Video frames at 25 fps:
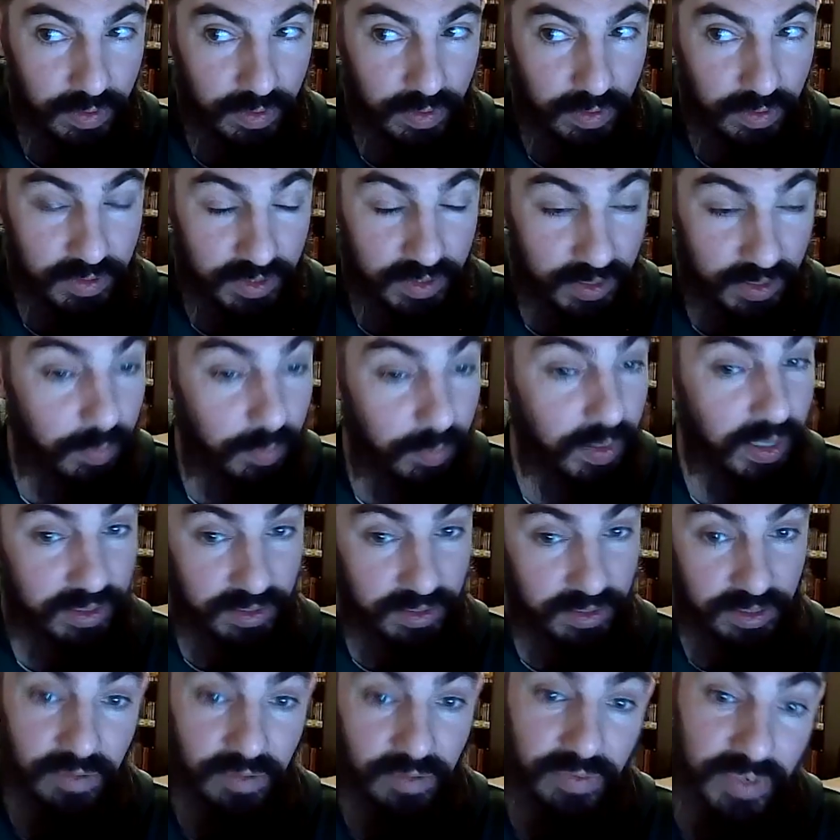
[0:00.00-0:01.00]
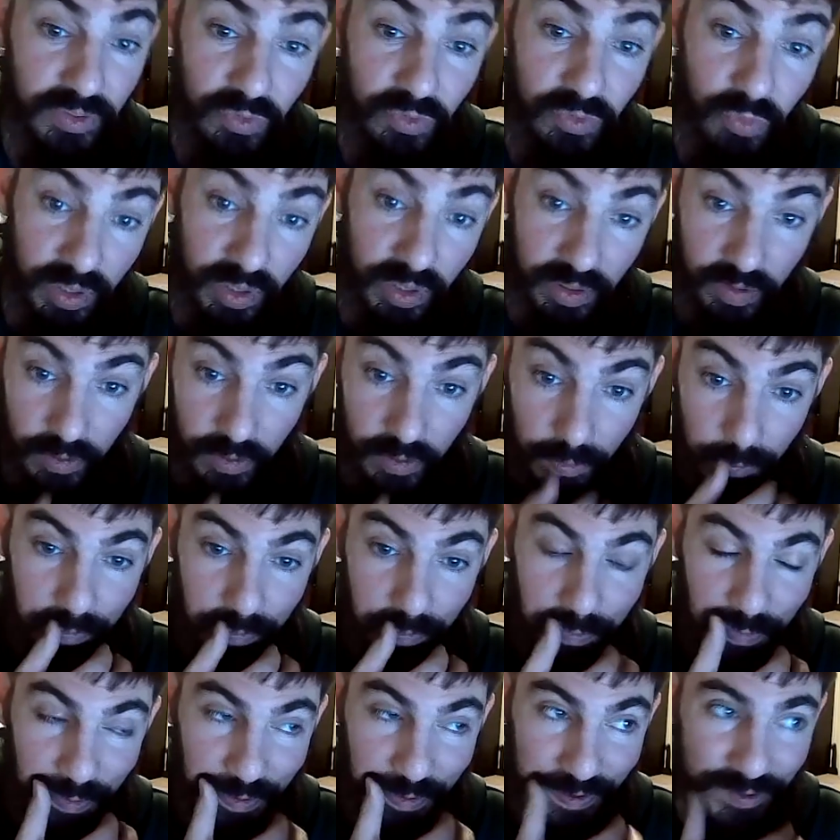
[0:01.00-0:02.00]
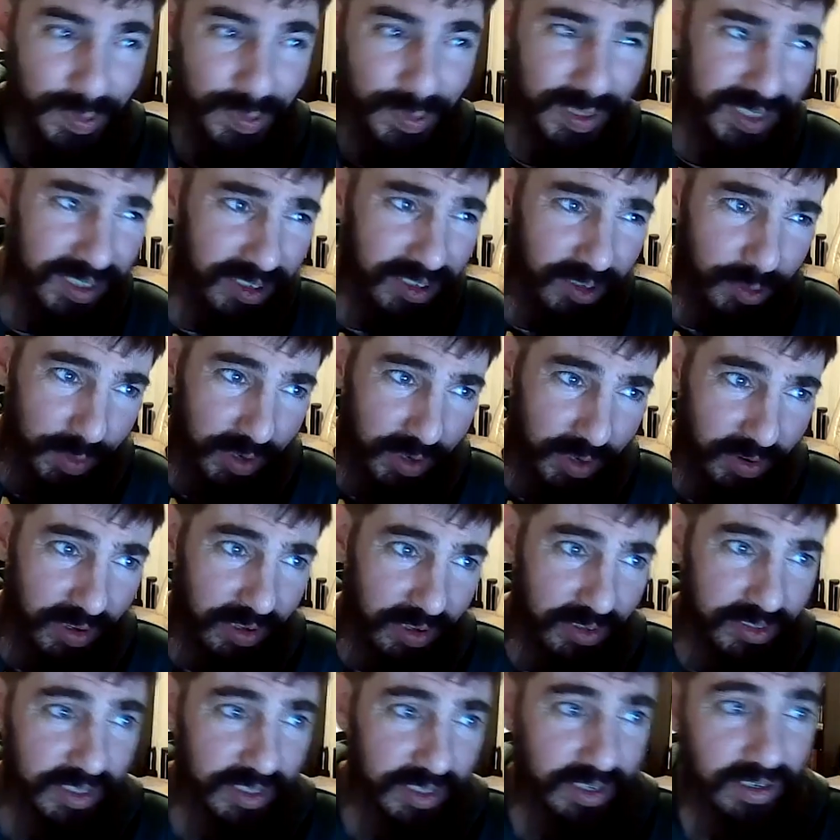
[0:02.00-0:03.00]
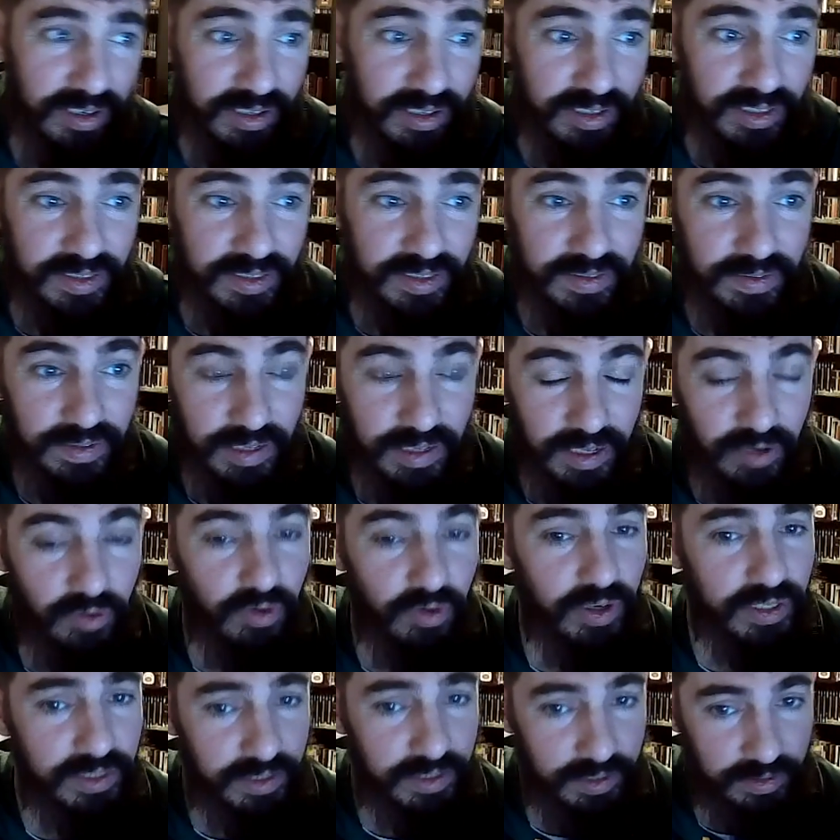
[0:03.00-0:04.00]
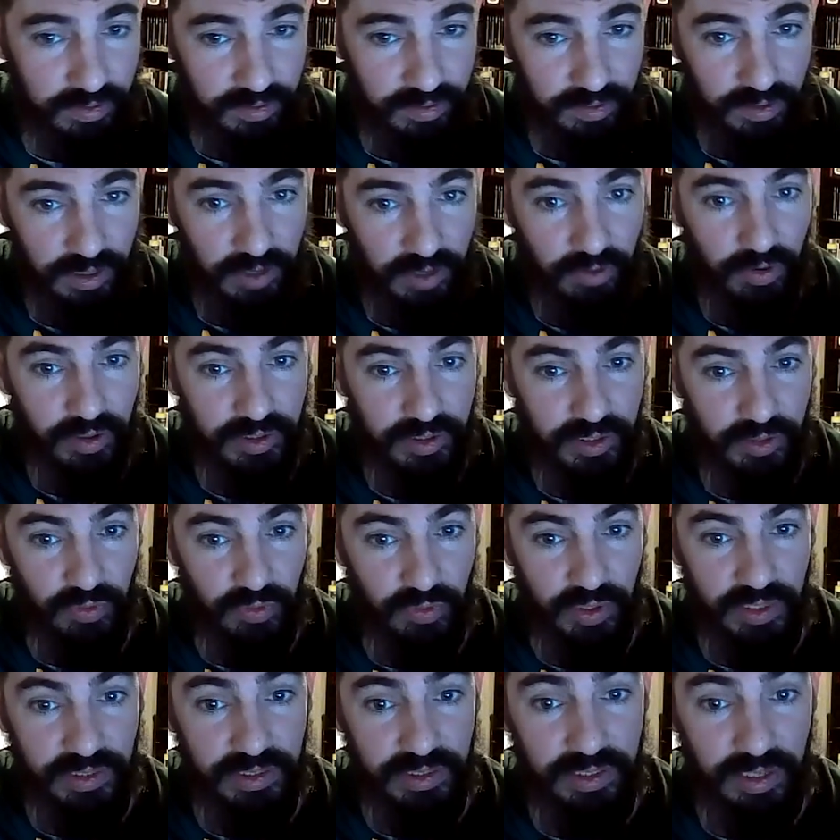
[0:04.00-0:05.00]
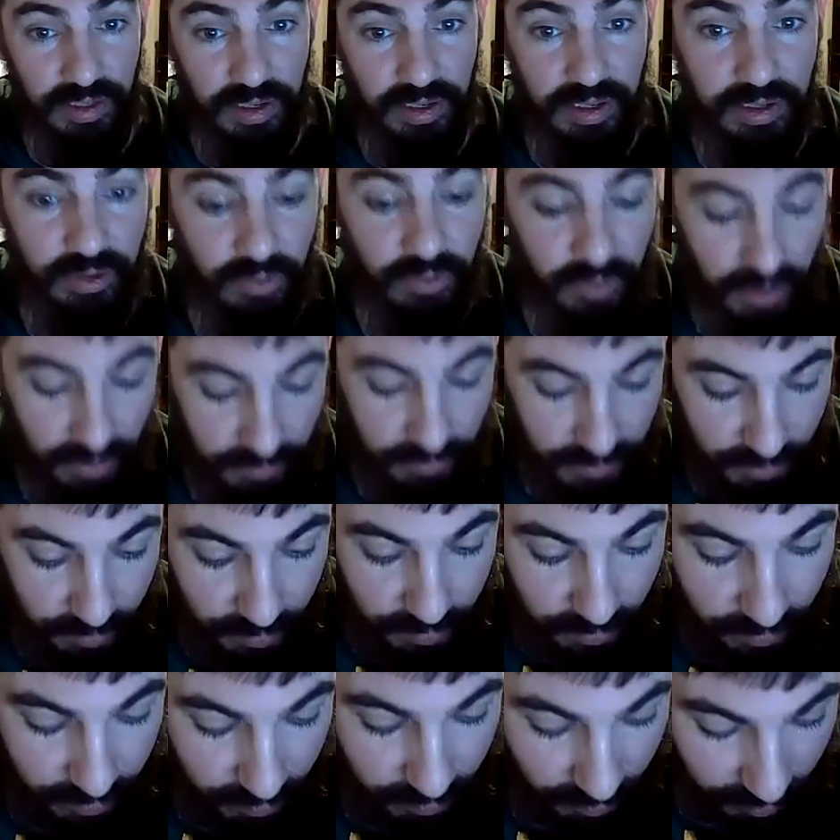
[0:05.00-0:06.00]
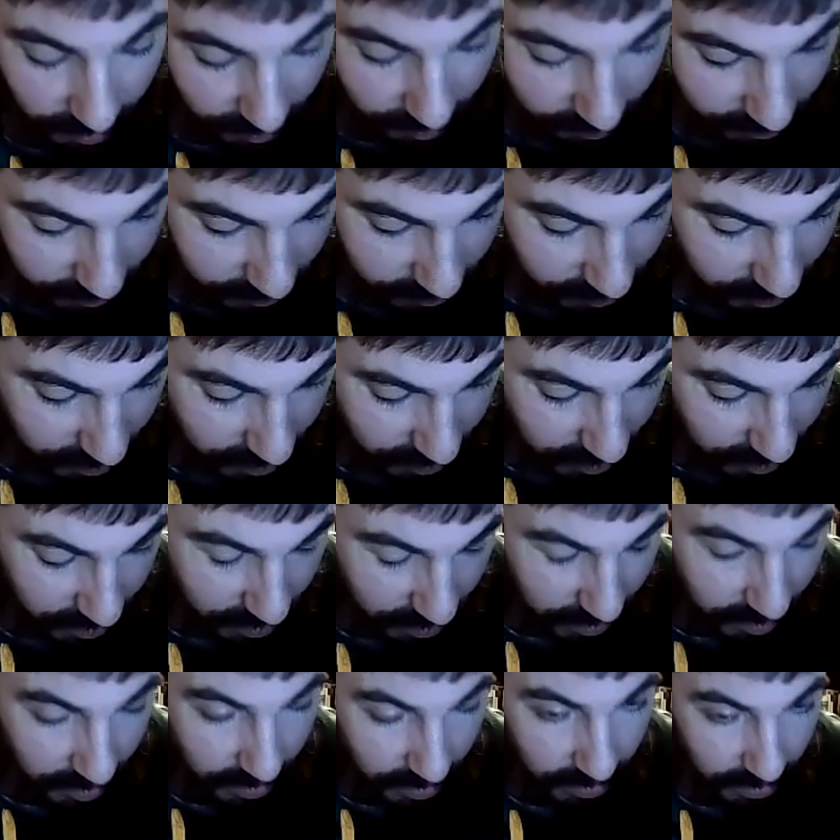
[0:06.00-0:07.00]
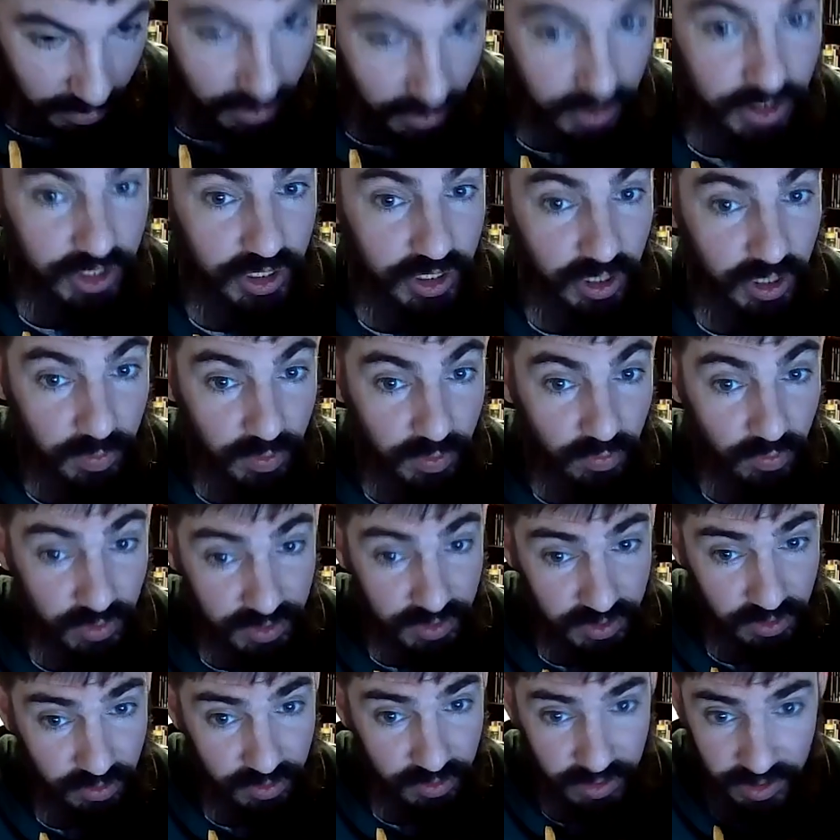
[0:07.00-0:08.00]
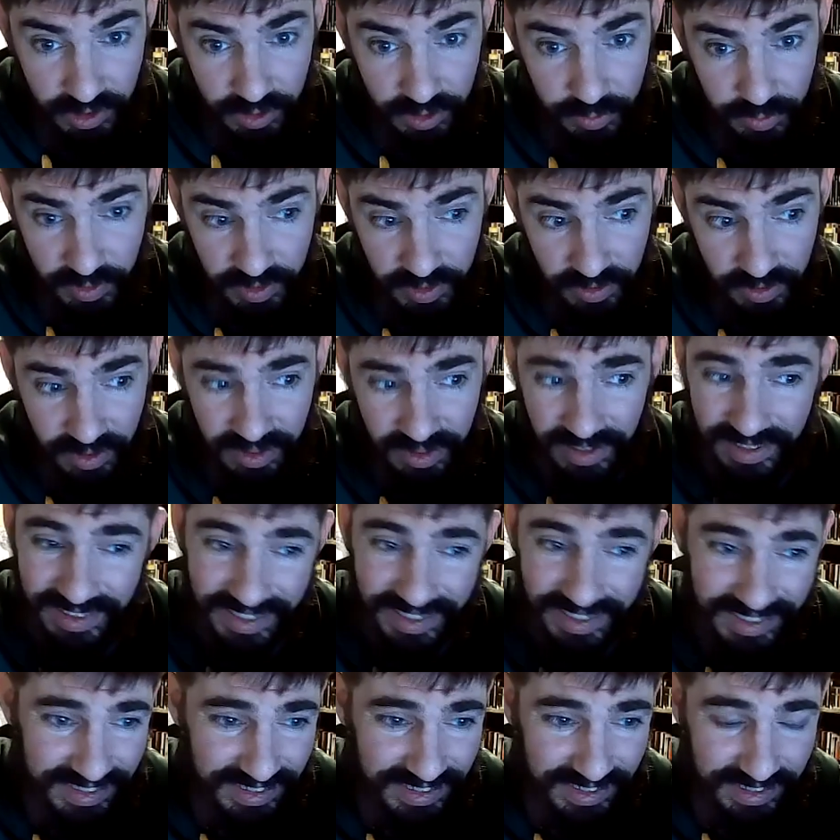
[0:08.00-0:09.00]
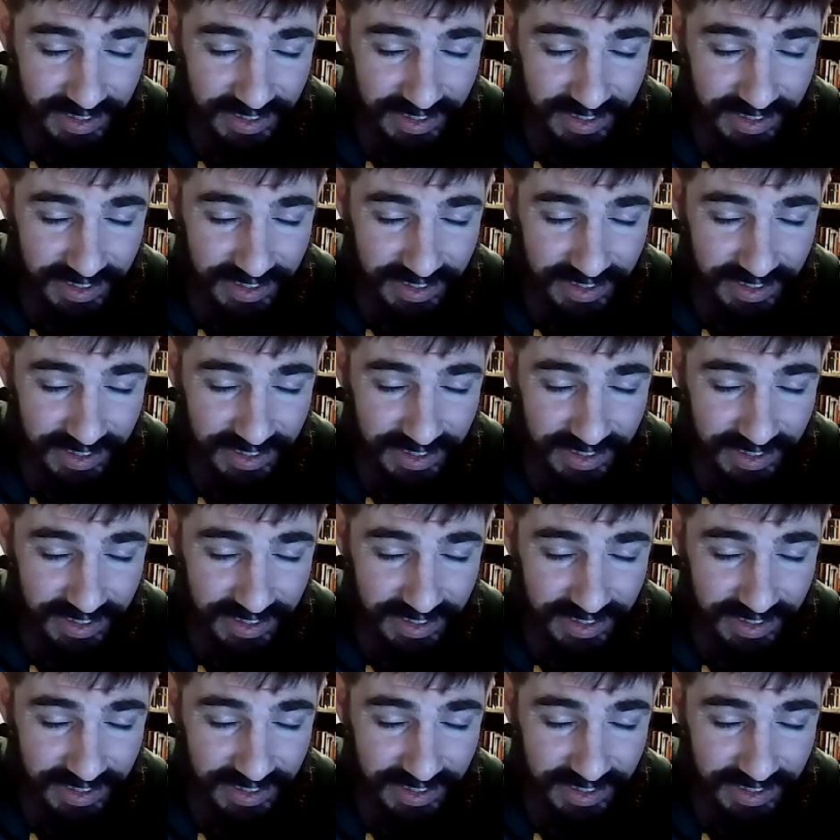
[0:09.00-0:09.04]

some of that stuff is really good, especially on the mental health side. It's interesting reads, and they do have some like legitimate research that's been done. Like this